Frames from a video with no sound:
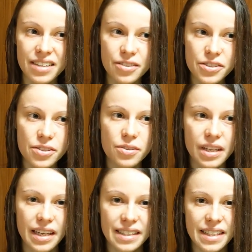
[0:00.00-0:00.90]
And
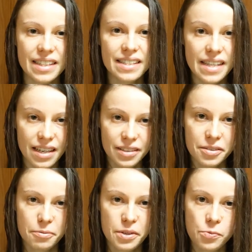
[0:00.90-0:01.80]
also, like, they tell
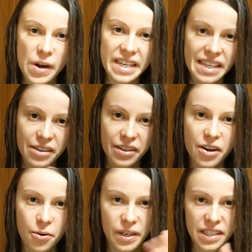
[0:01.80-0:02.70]
you which way they are
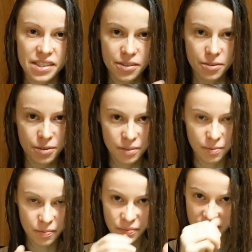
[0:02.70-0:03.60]
going, so
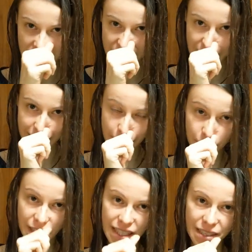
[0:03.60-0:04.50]
they say
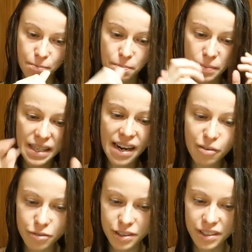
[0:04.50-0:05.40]
something like, be
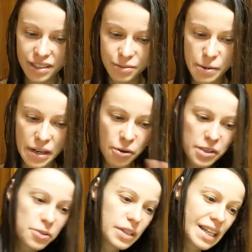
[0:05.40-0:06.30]
careful, we're
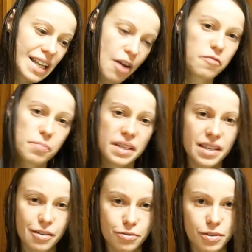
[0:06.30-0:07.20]
going to the left, be
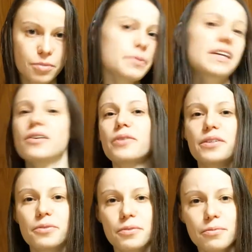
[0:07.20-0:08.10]
careful, we're
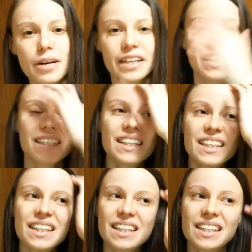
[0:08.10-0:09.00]
going to the right.
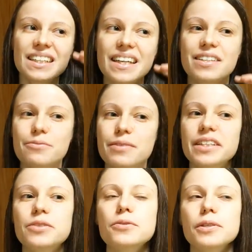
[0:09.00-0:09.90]
That is
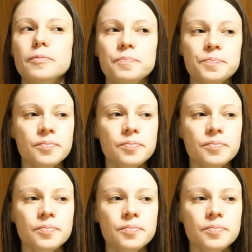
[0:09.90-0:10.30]
really cool.